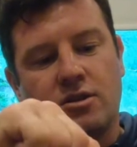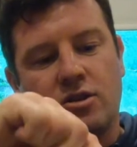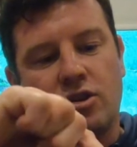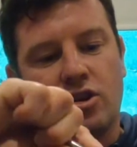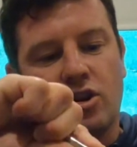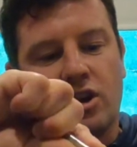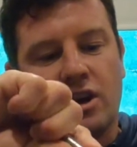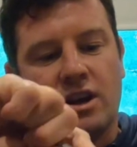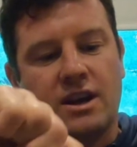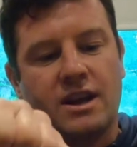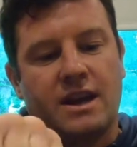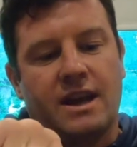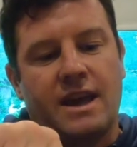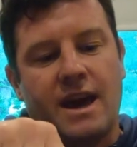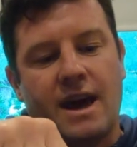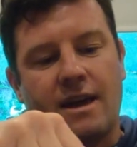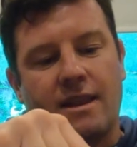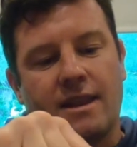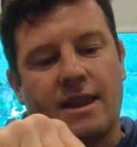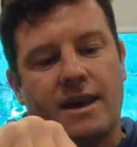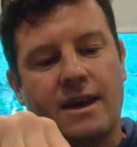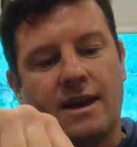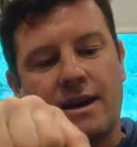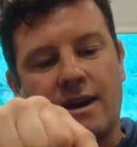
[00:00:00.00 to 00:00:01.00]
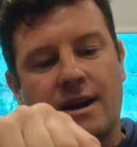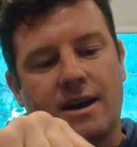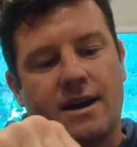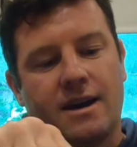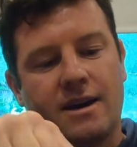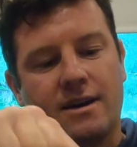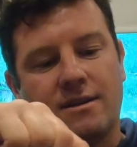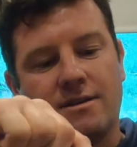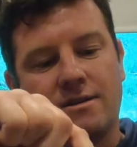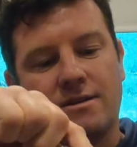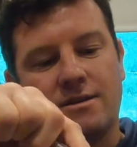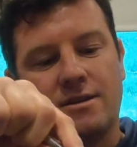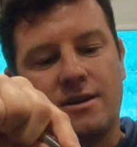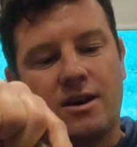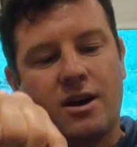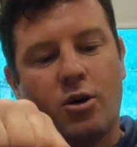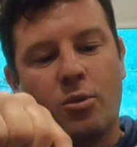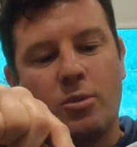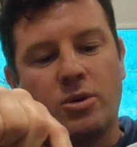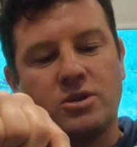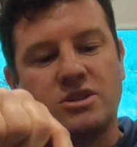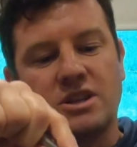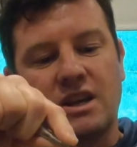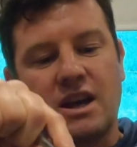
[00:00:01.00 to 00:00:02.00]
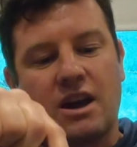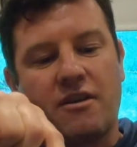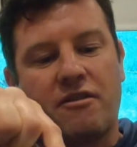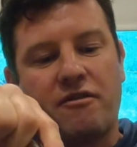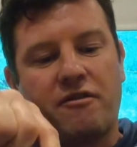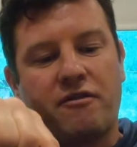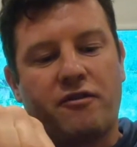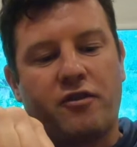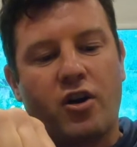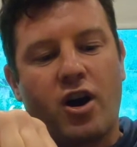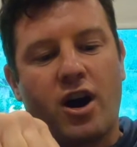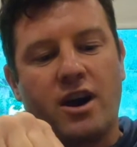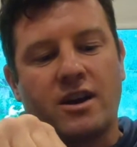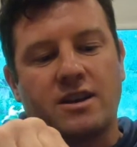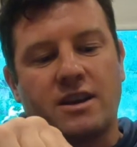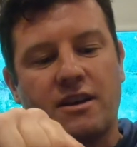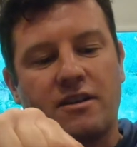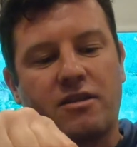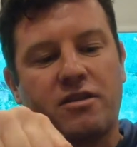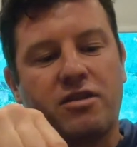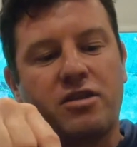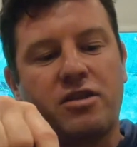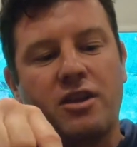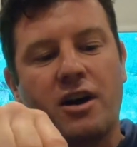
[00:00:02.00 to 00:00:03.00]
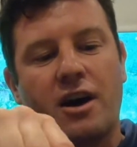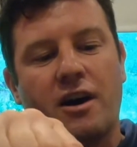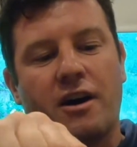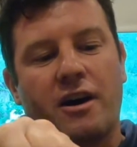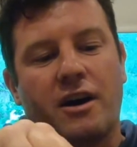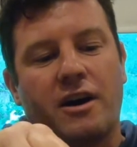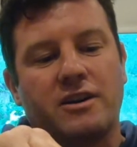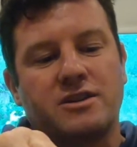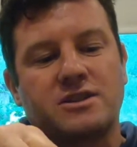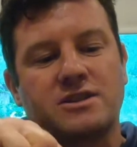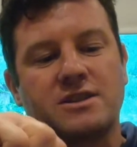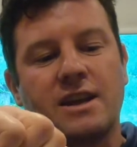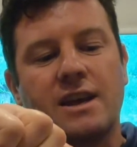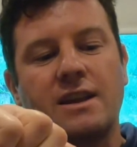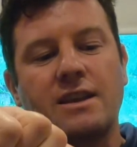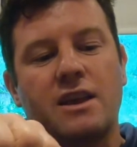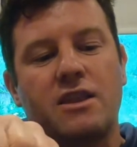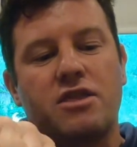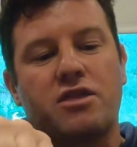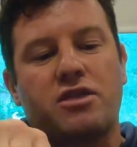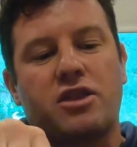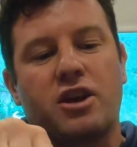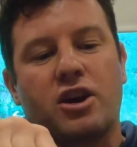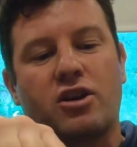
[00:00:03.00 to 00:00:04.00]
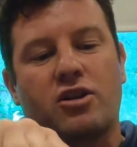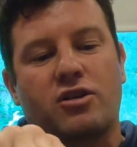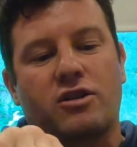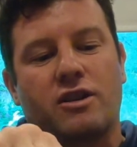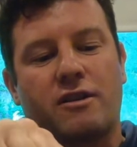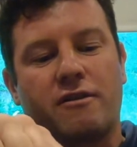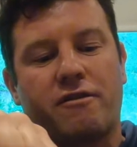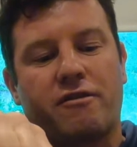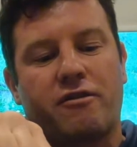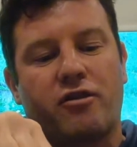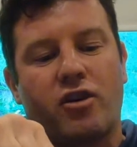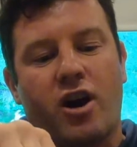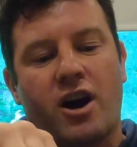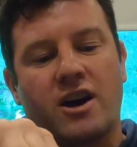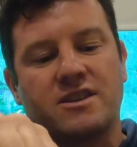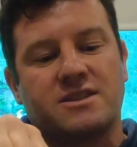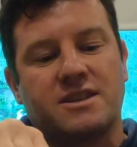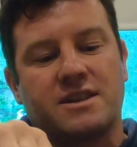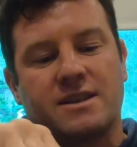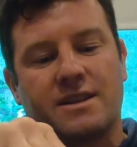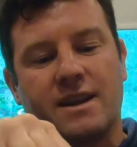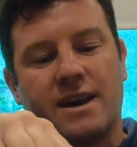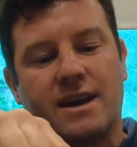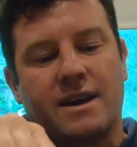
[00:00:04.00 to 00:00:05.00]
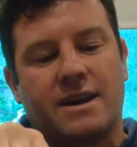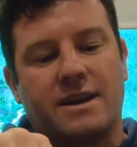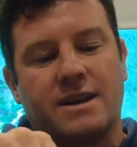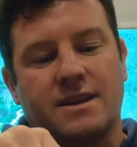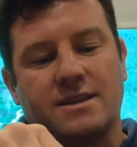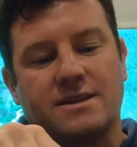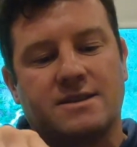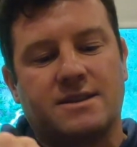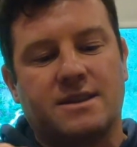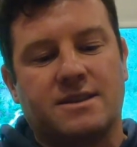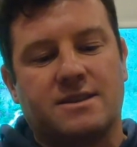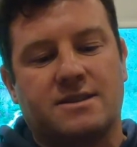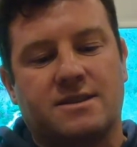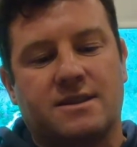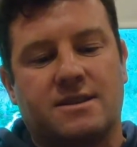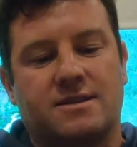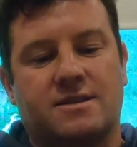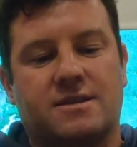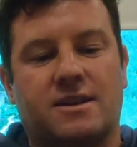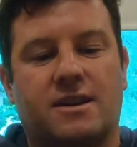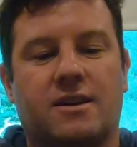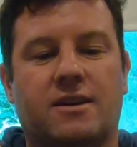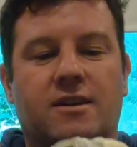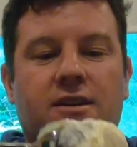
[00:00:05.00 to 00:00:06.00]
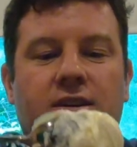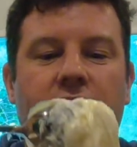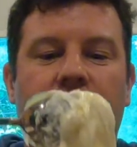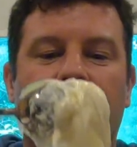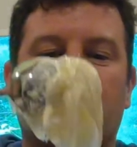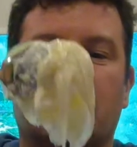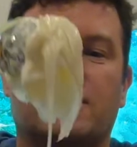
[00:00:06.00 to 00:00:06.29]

you're gonna get like a almost like a frost a slightly thicker than frosting like consistency.